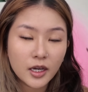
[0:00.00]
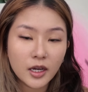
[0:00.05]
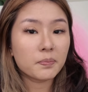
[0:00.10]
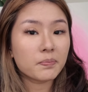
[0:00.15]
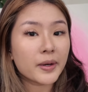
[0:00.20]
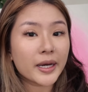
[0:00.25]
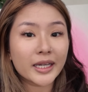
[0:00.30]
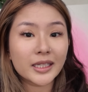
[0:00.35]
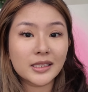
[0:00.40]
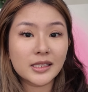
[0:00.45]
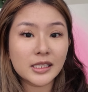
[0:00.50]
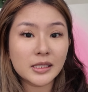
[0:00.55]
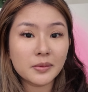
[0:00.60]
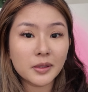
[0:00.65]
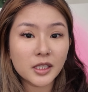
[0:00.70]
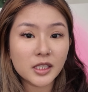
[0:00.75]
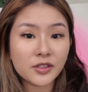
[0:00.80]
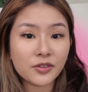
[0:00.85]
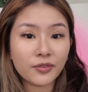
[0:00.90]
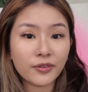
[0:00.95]
My eczema
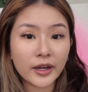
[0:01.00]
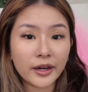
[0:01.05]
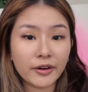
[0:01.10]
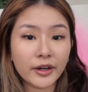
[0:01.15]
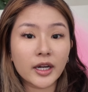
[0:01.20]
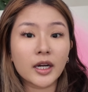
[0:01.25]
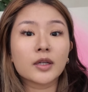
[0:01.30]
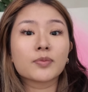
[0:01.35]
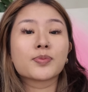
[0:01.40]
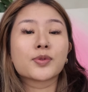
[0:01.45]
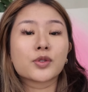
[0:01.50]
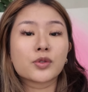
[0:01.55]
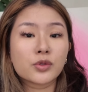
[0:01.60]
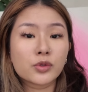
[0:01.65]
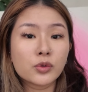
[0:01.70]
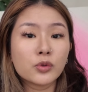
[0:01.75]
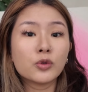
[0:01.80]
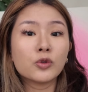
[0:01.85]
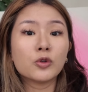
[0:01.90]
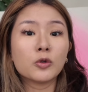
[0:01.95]
is flaring up
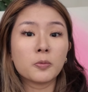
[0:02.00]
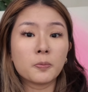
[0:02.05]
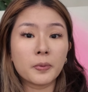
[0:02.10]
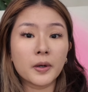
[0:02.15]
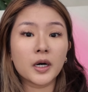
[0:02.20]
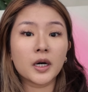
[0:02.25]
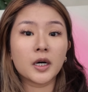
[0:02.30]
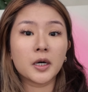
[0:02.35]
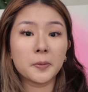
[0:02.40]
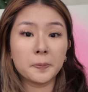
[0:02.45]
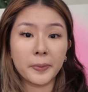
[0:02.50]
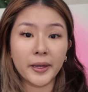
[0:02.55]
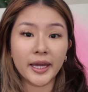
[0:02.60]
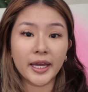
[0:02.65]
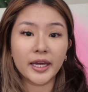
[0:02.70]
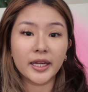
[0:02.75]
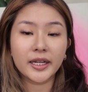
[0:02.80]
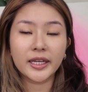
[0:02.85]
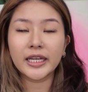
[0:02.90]
super bad.